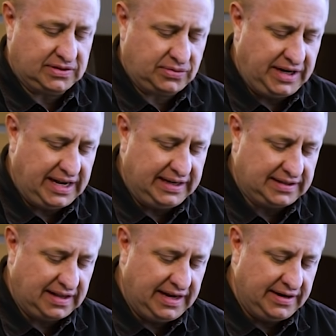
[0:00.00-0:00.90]
3
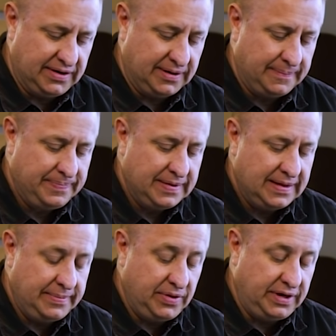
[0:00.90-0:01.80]
days later.
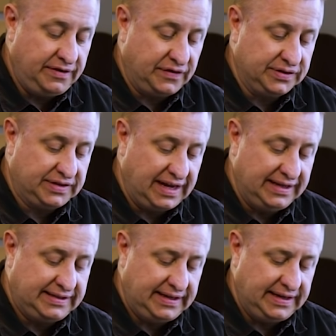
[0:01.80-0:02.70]
Let me read verse
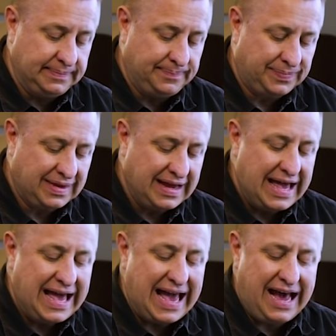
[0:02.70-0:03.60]
19.
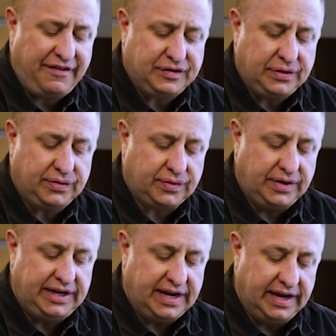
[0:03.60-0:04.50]
After
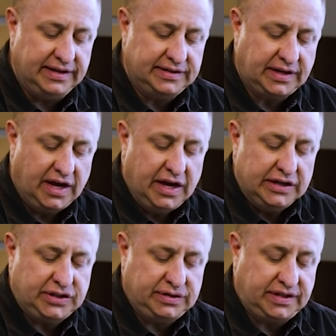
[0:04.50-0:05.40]
3 days,
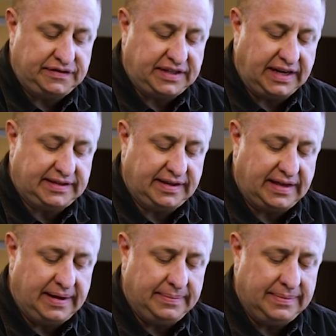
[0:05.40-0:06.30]
Joseph said to
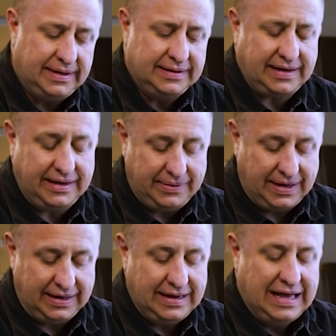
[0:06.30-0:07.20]
them, tell you
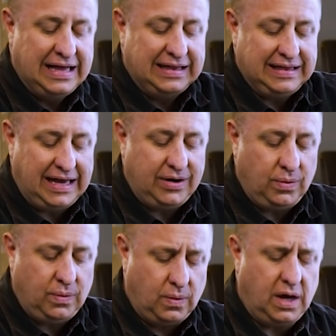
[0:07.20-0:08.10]
what, let
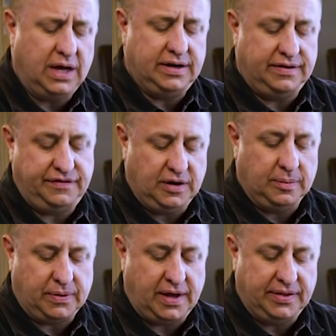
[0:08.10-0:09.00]
one of your
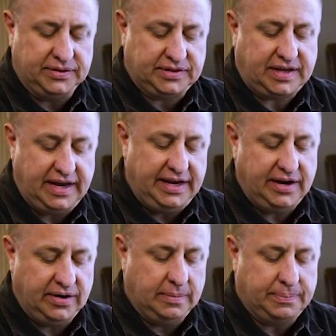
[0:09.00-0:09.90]
brothers stay
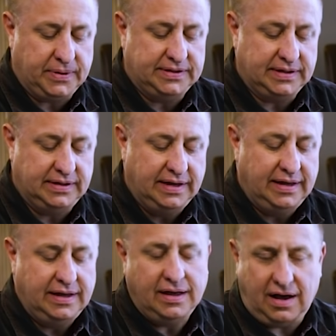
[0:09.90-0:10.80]
here in prison.
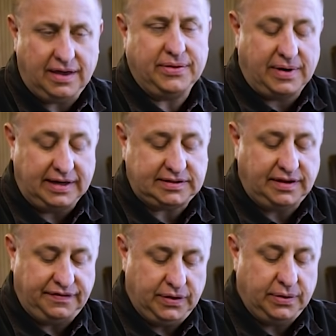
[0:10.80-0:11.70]
All the rest
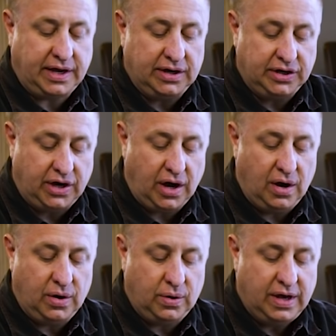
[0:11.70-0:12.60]
of you can
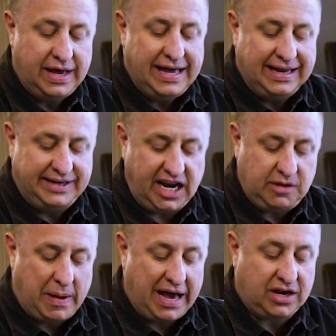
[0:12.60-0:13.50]
go and
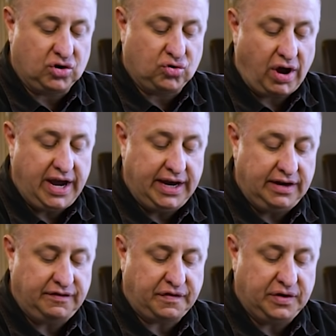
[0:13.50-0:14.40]
take back
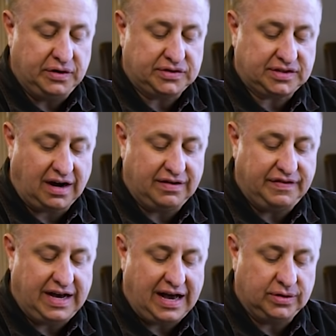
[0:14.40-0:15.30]
grain for your
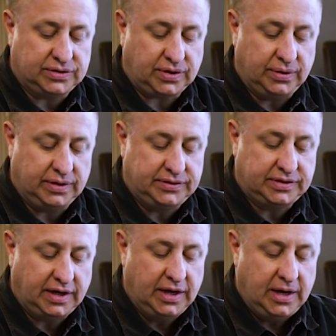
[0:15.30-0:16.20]
starving
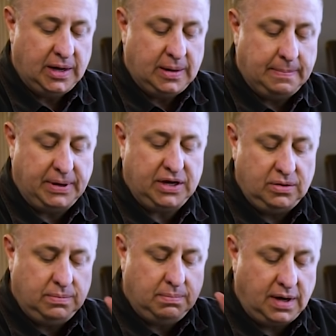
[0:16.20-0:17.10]
households, but
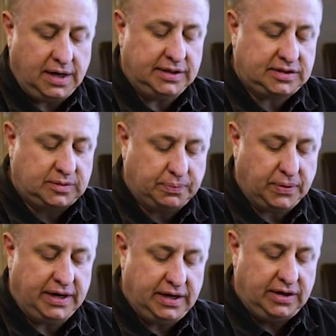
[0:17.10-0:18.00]
you must
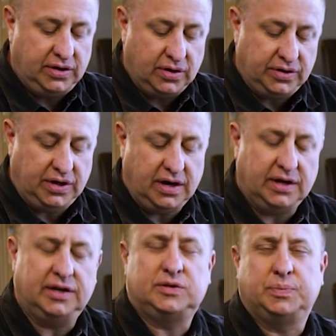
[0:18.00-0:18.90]
bring your
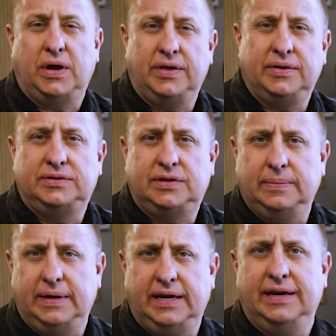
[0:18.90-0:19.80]
youngest brother to
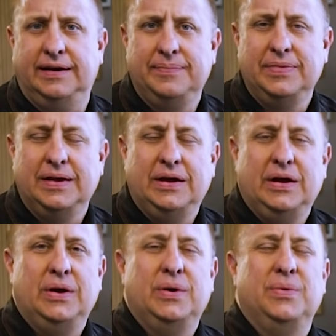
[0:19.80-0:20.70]
me.
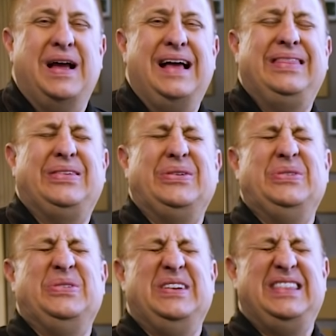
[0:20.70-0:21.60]

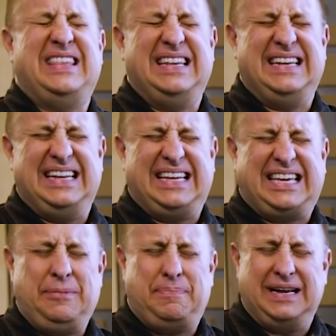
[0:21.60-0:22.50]
Rather than
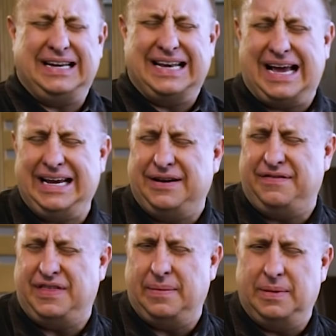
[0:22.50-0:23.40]
keeping 9
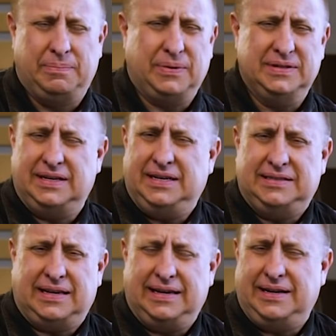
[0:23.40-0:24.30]
of them in prison,
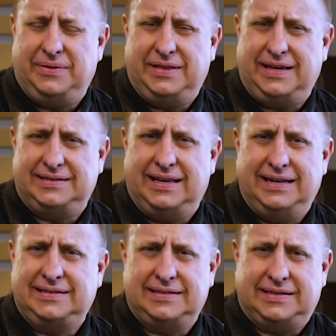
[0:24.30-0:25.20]
he's like, you know what, that's not
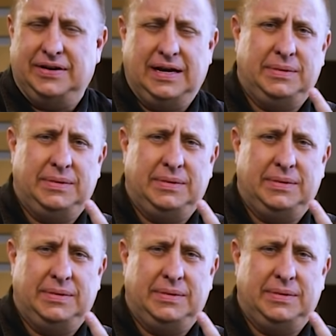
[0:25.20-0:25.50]
necessary. I'm